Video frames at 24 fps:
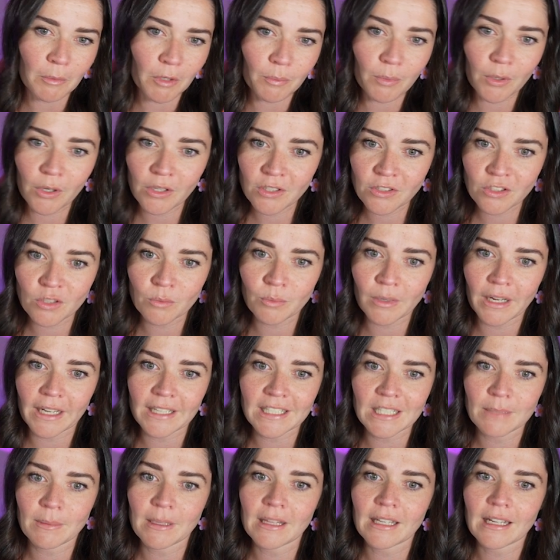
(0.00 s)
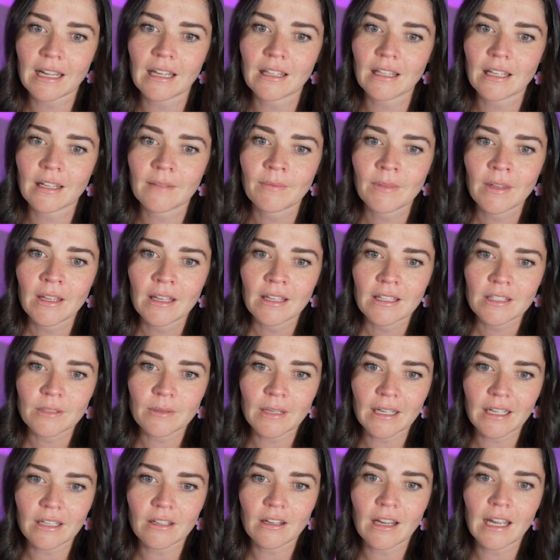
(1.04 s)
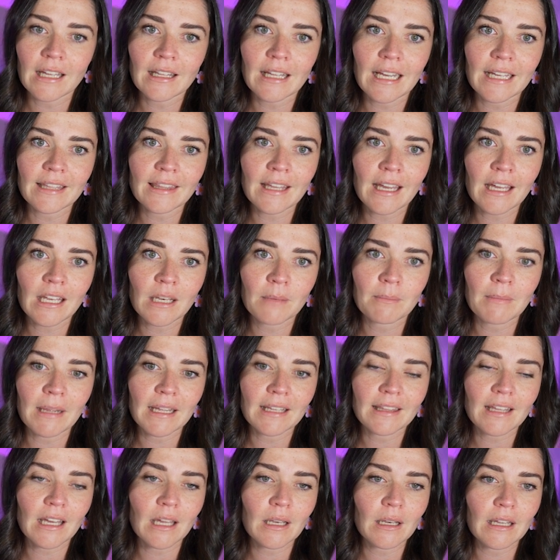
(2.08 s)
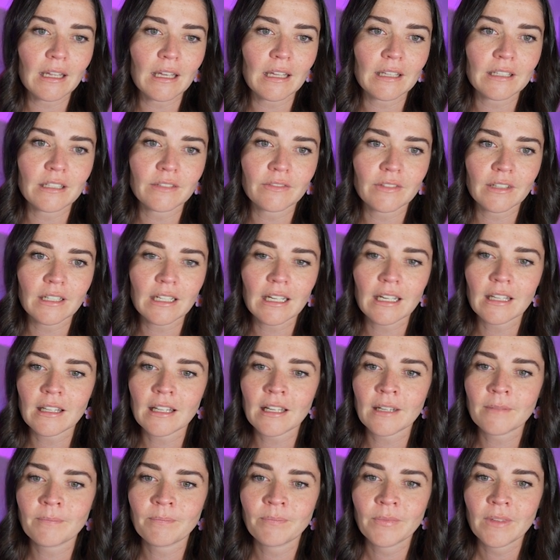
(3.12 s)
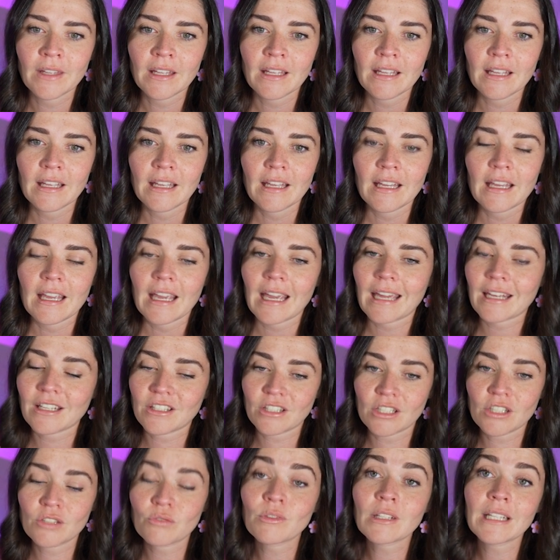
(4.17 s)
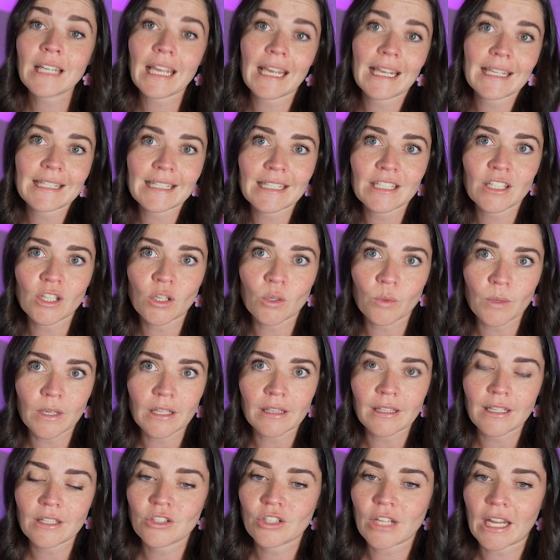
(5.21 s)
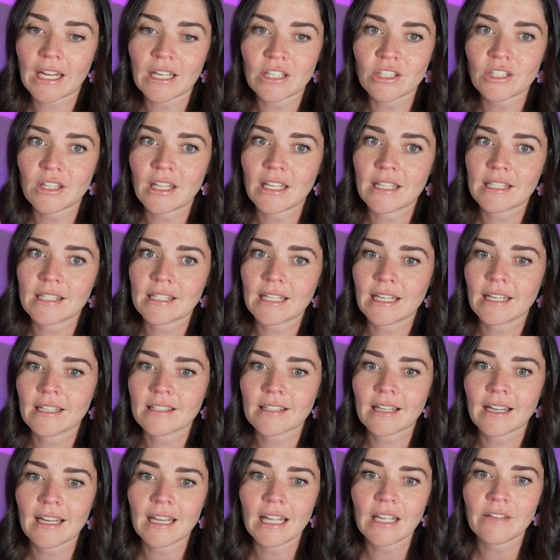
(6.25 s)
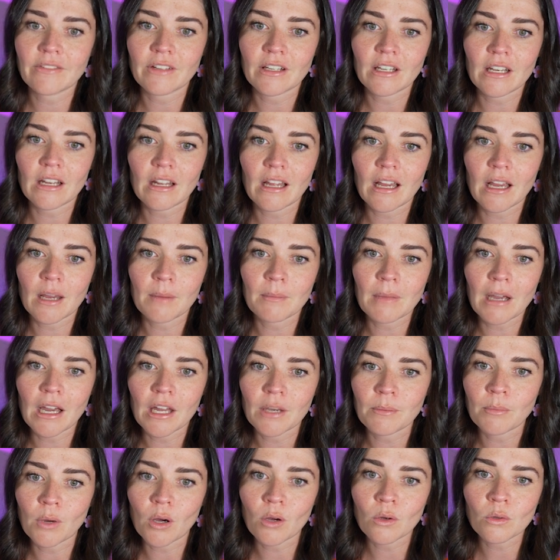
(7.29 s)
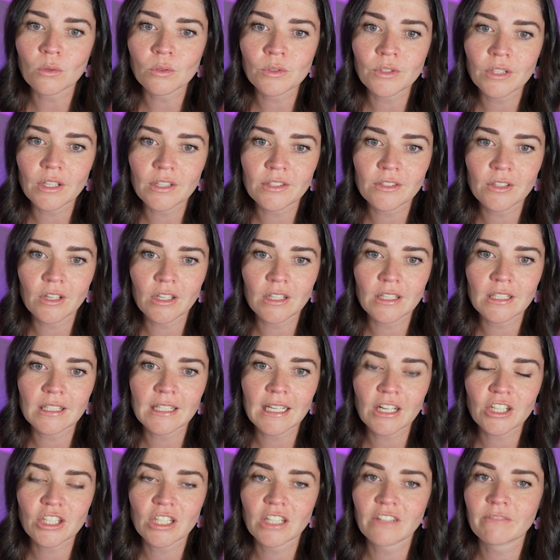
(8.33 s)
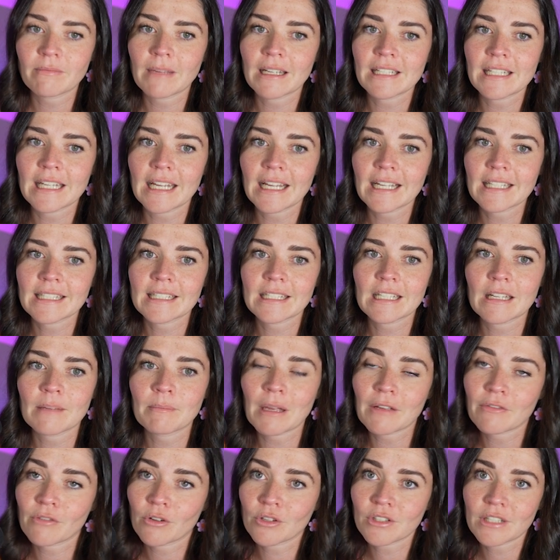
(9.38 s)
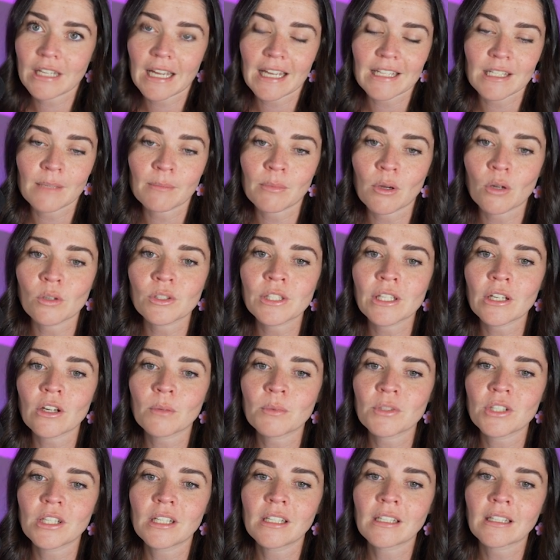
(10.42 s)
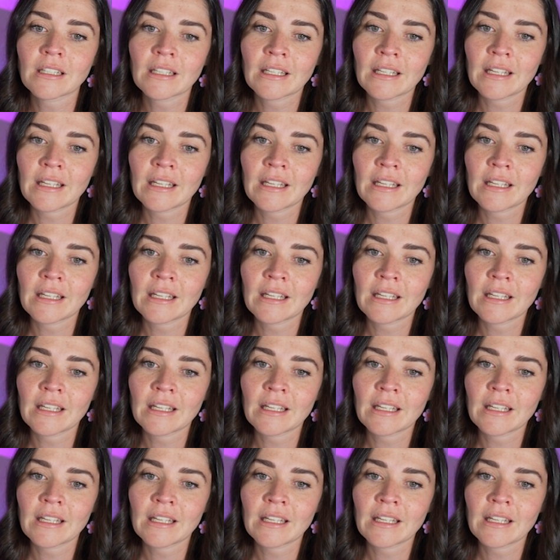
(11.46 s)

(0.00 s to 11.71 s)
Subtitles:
personal brand to be the color. So I can highlight that, make that a different color. And it's just really easy to quickly change these things. I could even unbold a certain section if my font has a bolding option.